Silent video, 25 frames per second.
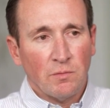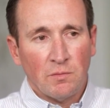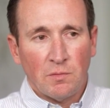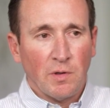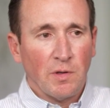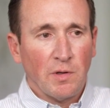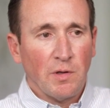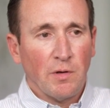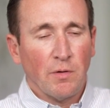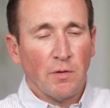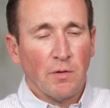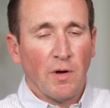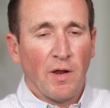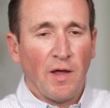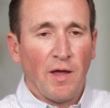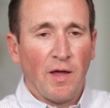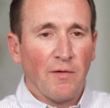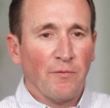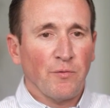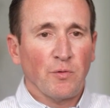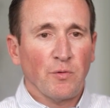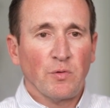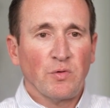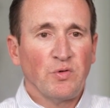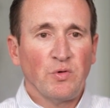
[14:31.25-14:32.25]
a year and a
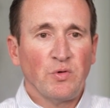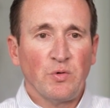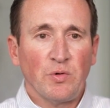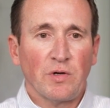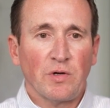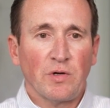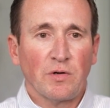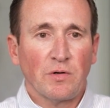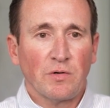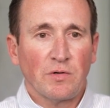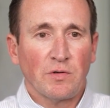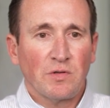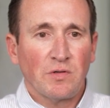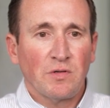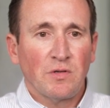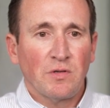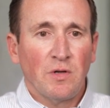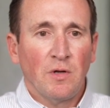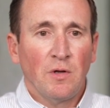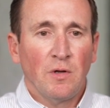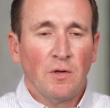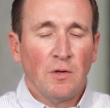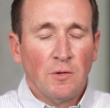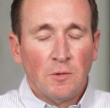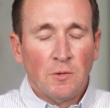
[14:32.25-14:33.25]
half or 2 years?
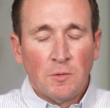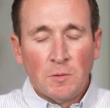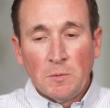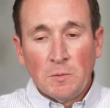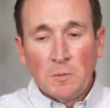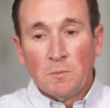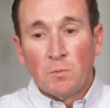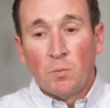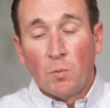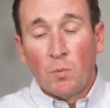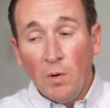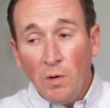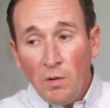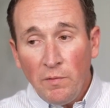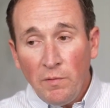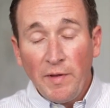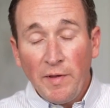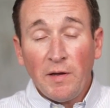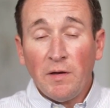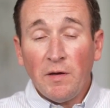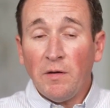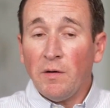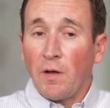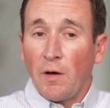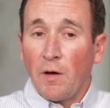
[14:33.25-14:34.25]
Well,
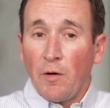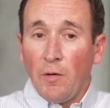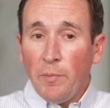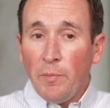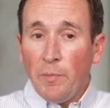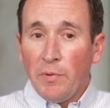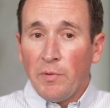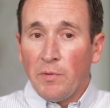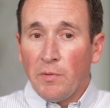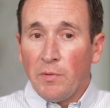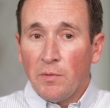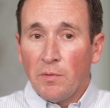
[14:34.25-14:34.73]
that could help,